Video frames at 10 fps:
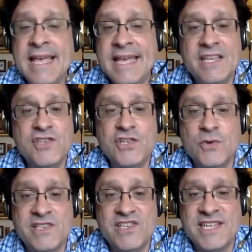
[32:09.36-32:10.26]
is to
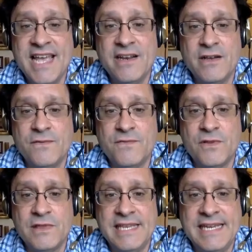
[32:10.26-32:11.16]
instead of
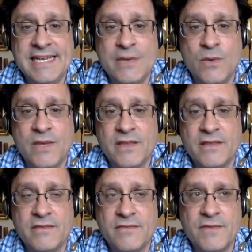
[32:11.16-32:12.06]
leading with,
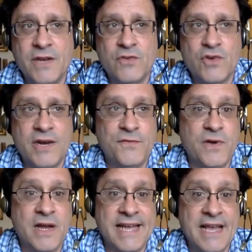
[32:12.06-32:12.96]
you know, trying to
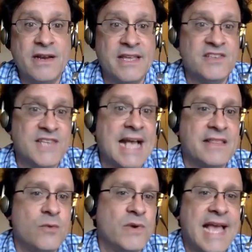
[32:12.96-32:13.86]
find out
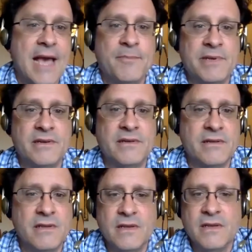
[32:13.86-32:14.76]
exactly what happened.
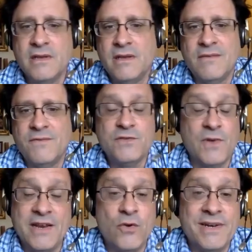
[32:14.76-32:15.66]
First of all,
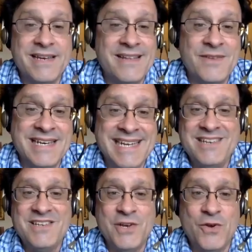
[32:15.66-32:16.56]
I don't even
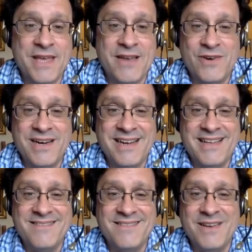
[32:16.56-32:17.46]
need to know that, right?
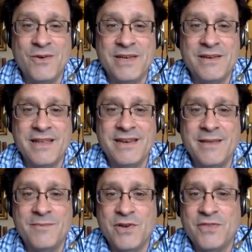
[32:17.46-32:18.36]
I, you know, in, in
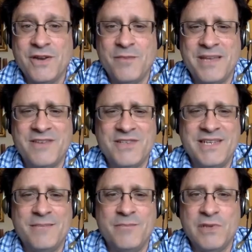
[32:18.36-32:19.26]
EMDR therapy, I just
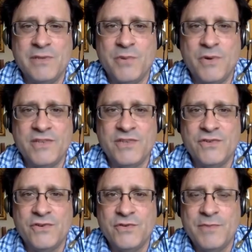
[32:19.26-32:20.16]
need bullet points or
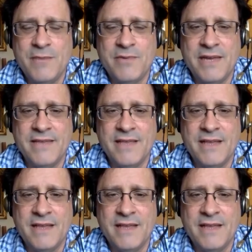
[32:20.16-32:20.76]
newspaper headlines.